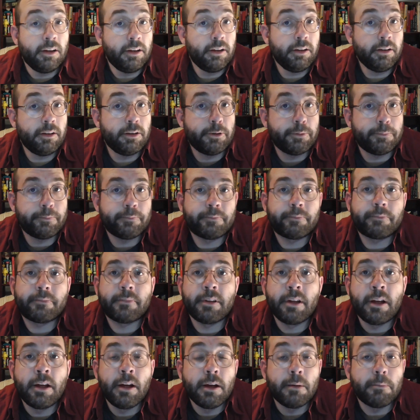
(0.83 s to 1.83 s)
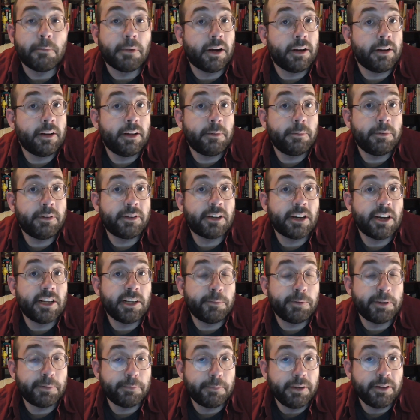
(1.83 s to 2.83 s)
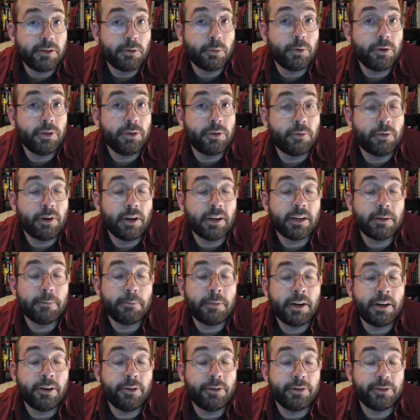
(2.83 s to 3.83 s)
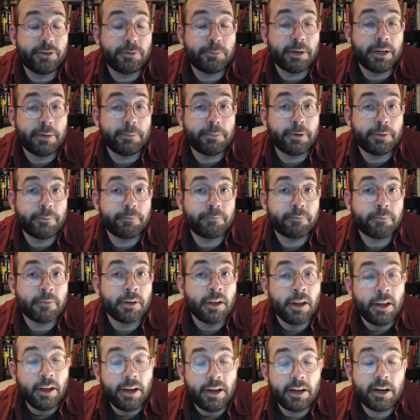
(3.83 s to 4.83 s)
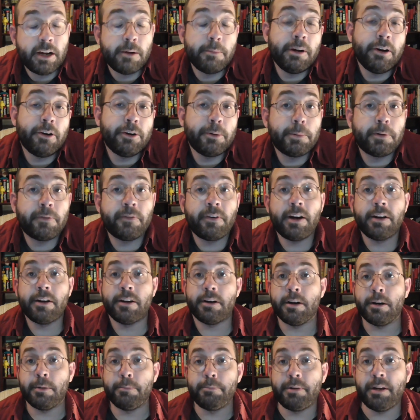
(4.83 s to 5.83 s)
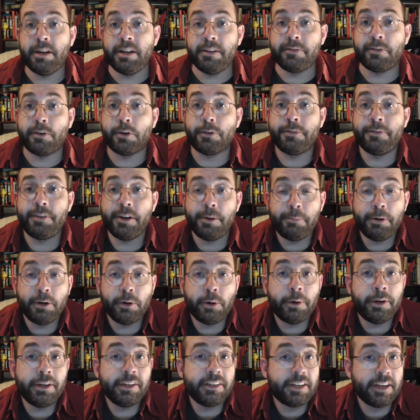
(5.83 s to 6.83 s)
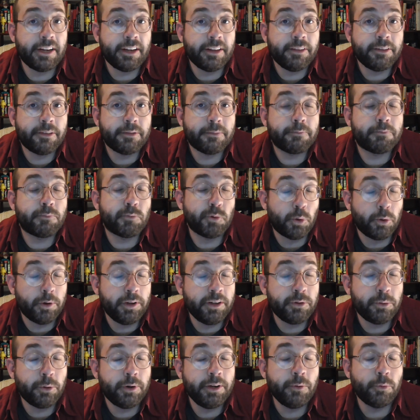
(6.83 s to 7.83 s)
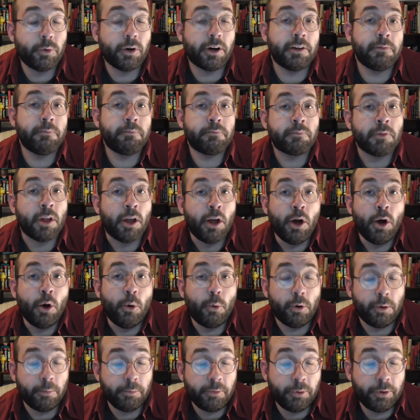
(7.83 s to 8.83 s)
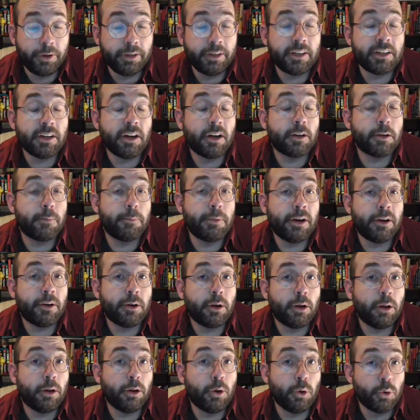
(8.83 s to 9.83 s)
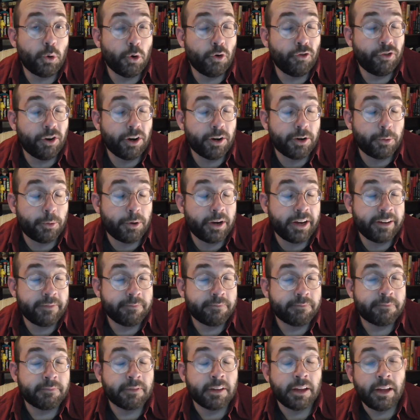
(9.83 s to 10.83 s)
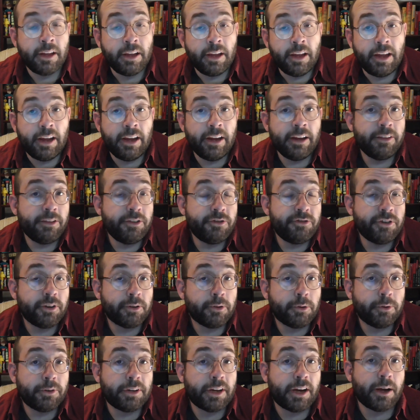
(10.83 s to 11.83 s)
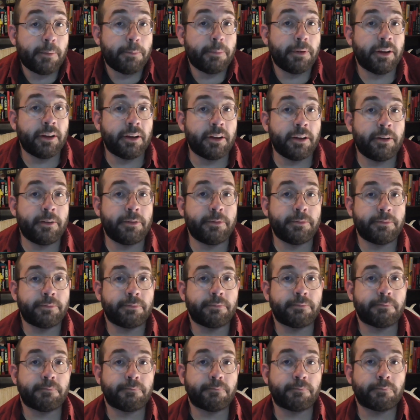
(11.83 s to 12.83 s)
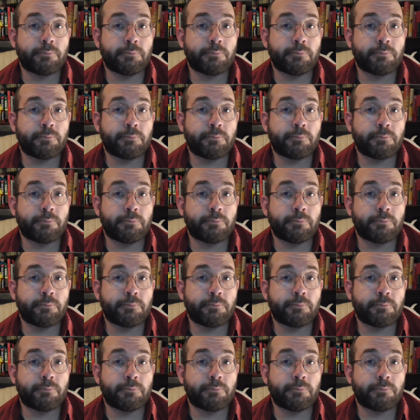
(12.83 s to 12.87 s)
Hello, my name is Caleb Smith with the Rocket Miner newspaper, and I'm here to provide an update for February 10th, 2021, where I'm going to talk about a local runaway and the general topic of